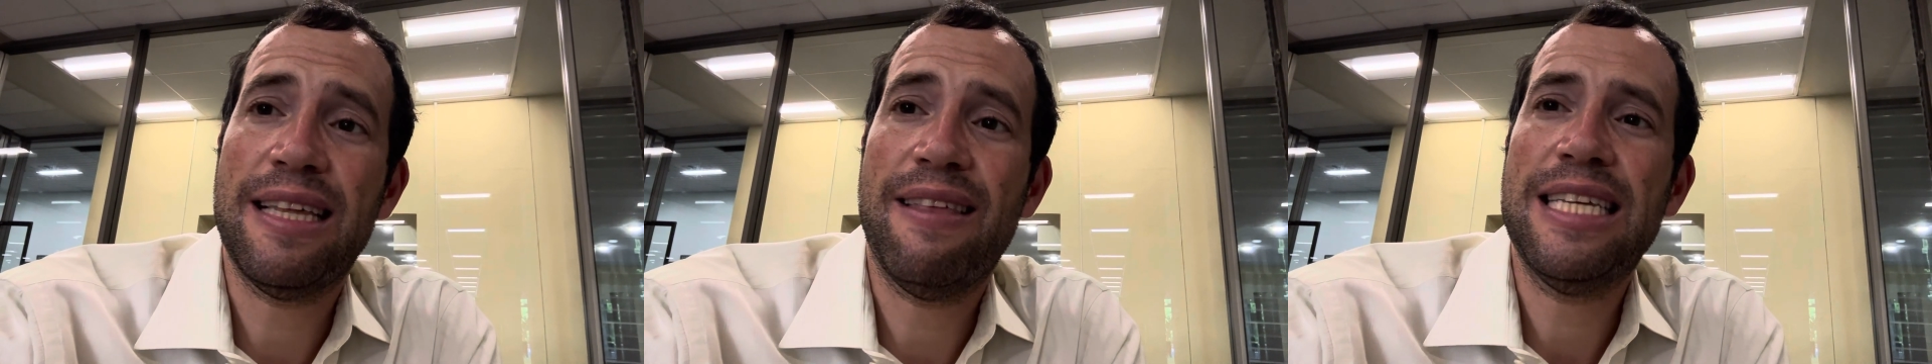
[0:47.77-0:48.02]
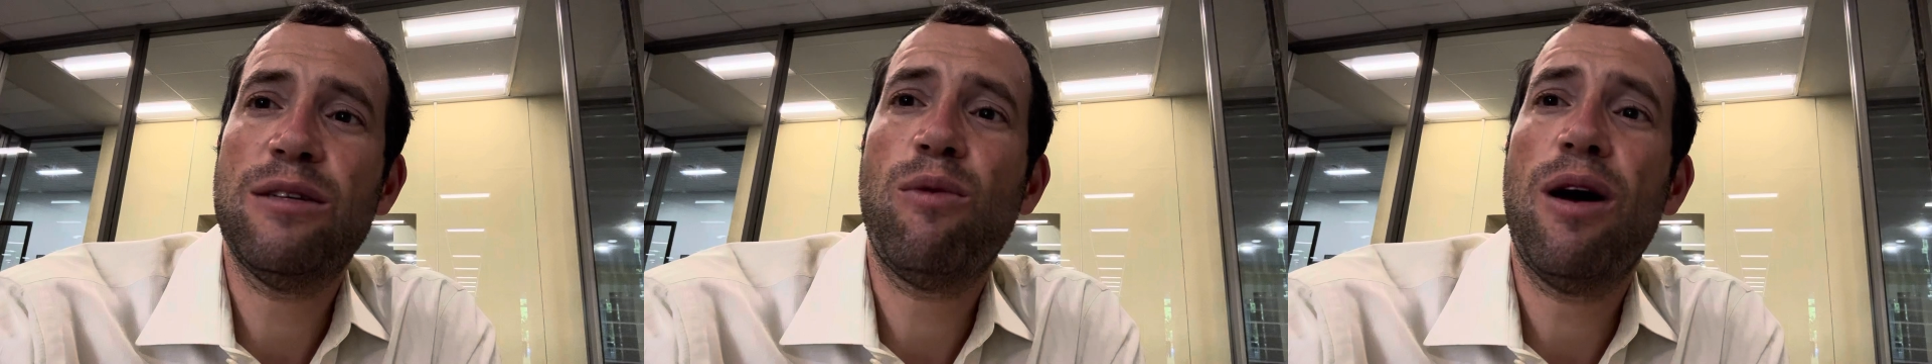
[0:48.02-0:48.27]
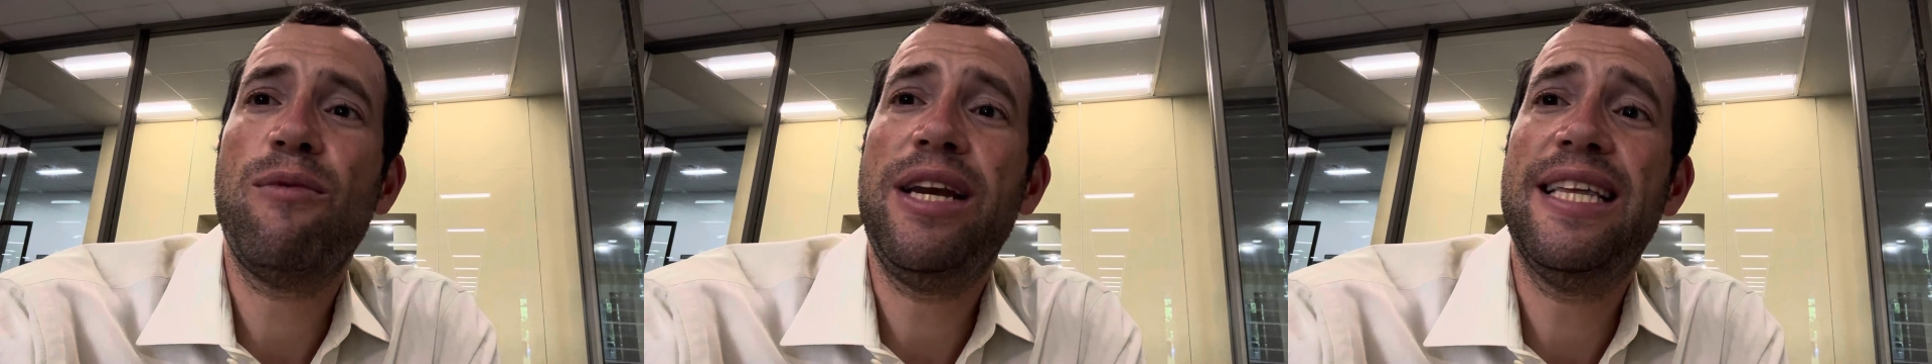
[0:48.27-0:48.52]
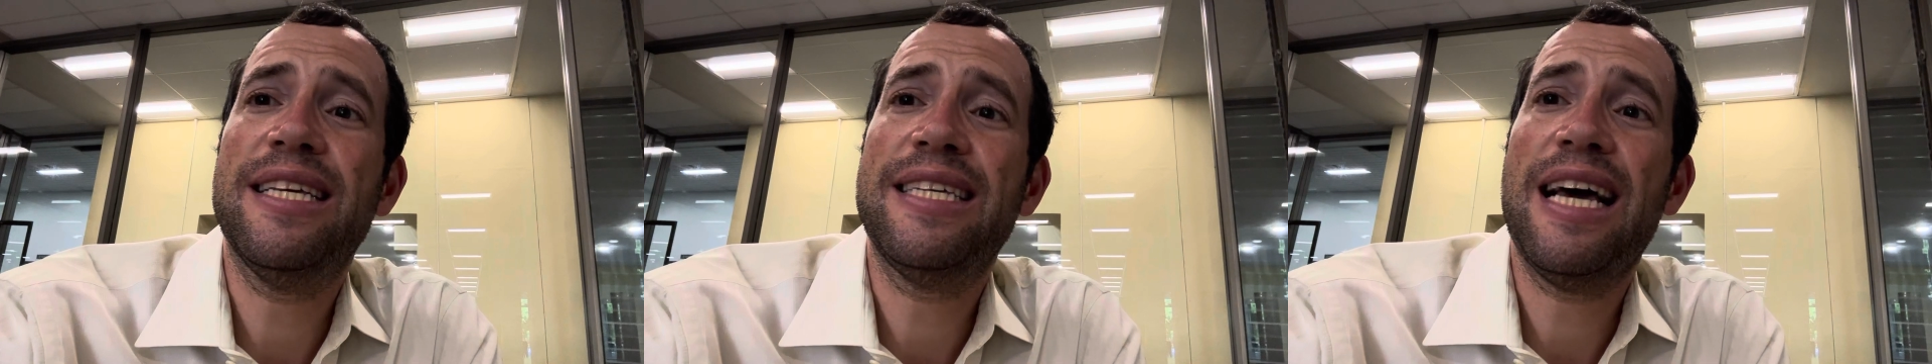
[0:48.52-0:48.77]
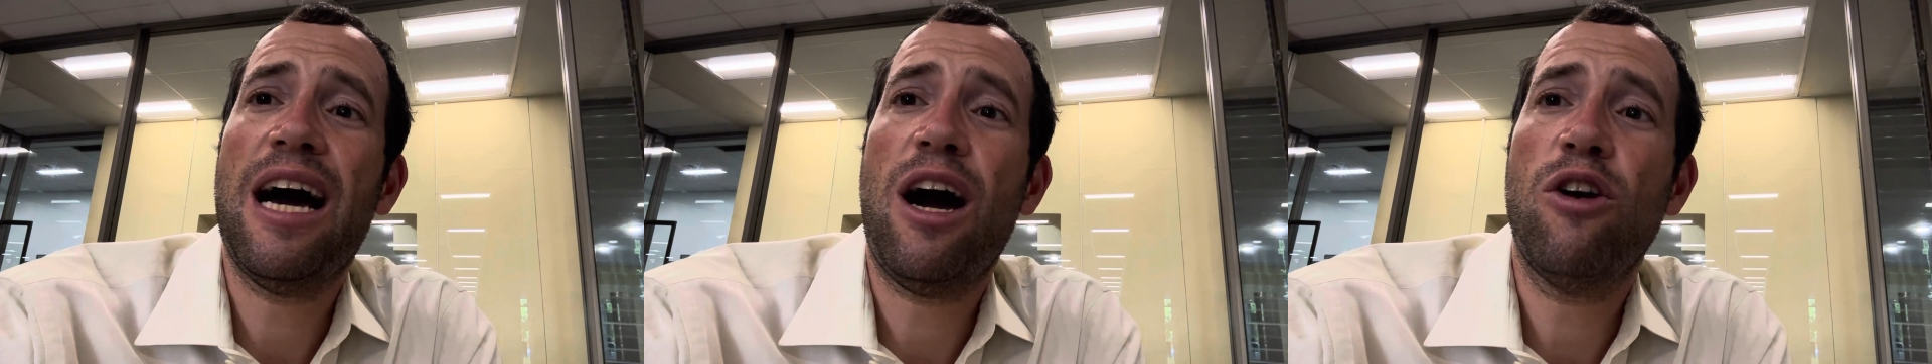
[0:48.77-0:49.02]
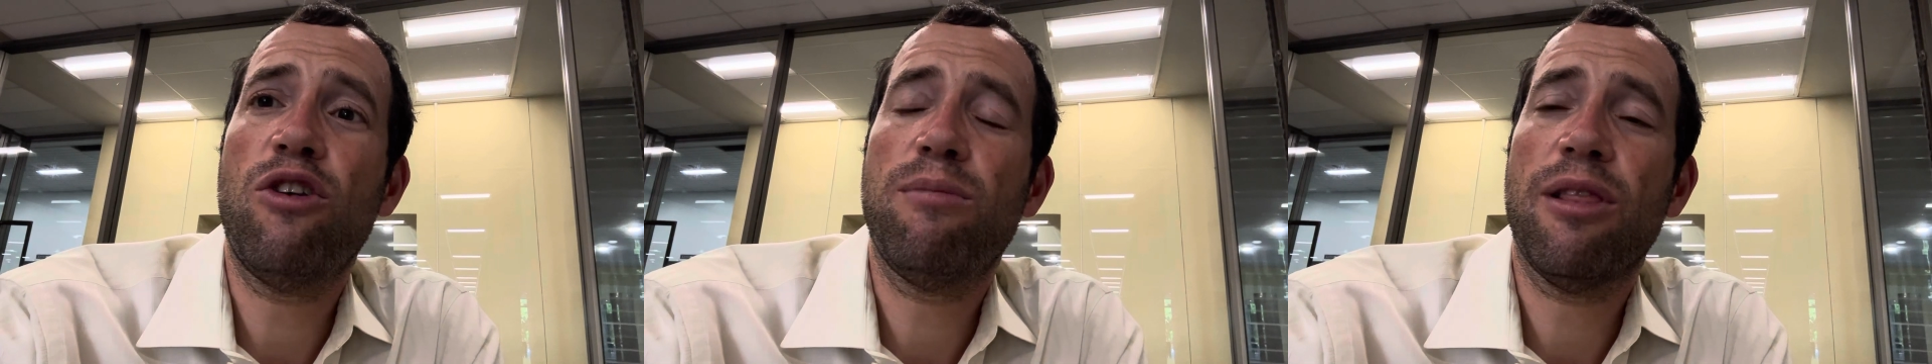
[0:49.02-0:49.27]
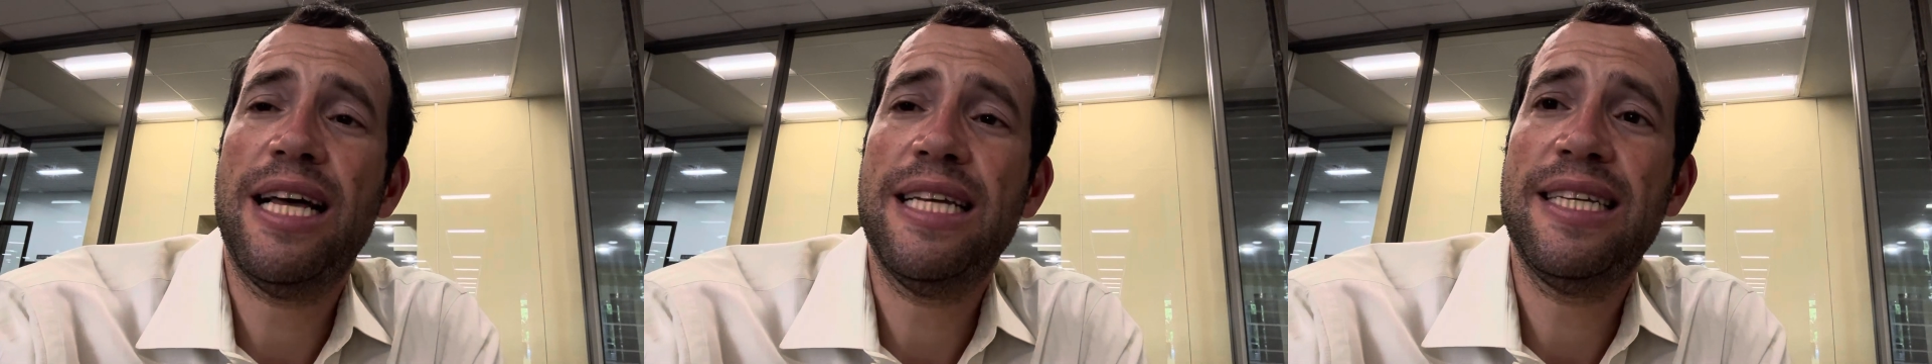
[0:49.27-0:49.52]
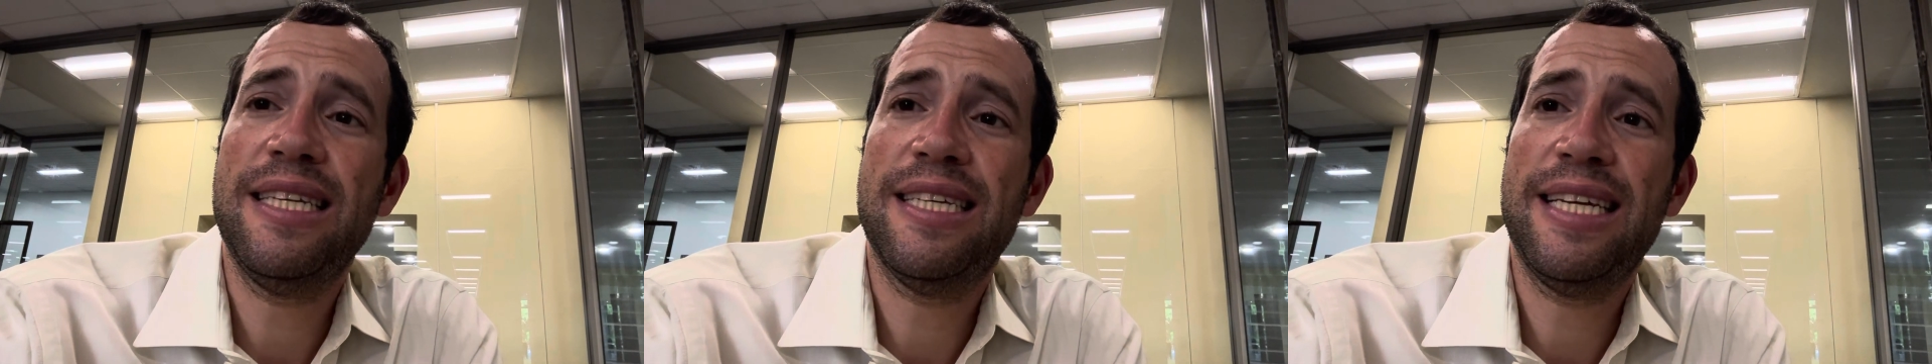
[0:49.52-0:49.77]
That's why we need to say 100
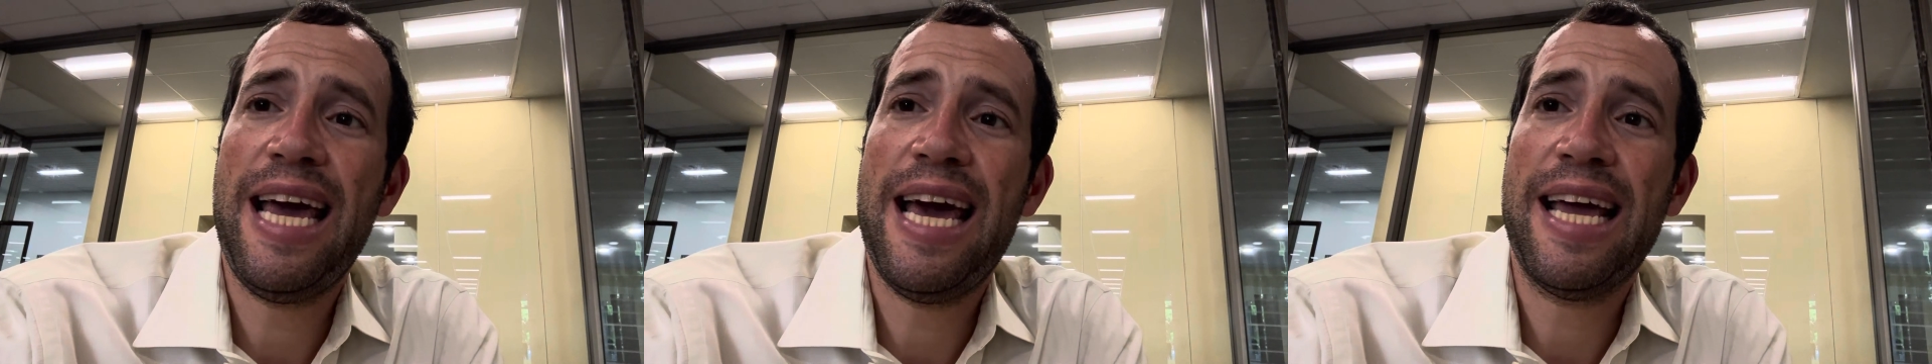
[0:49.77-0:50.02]
blessings a day.